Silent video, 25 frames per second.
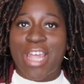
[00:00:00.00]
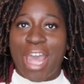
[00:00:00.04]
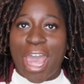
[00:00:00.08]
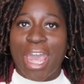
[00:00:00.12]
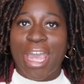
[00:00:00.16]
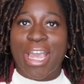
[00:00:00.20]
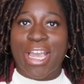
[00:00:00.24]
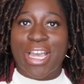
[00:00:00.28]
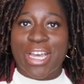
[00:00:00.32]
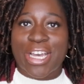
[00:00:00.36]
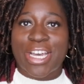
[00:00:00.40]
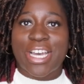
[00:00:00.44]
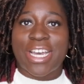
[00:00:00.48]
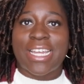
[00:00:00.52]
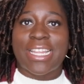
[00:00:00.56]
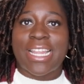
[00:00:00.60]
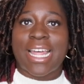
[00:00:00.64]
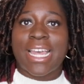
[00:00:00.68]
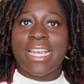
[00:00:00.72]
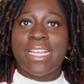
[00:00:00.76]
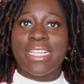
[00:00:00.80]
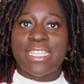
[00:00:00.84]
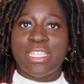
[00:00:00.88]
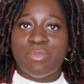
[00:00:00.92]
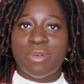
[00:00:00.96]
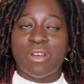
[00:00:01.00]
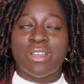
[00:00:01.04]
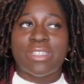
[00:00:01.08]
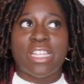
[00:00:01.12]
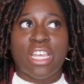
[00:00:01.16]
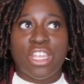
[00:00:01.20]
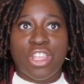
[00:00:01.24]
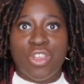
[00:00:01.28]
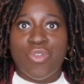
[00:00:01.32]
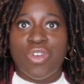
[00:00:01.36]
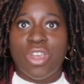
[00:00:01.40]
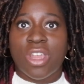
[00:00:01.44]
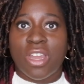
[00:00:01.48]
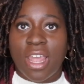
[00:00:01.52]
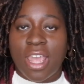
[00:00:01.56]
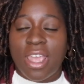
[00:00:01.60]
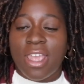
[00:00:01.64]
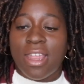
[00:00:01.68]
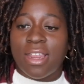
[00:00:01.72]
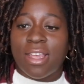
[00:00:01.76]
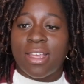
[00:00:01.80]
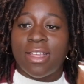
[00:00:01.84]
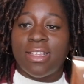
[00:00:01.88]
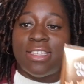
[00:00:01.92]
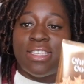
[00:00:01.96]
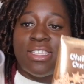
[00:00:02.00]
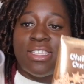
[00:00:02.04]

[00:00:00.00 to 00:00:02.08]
that good. Like, it smells like you can eat it.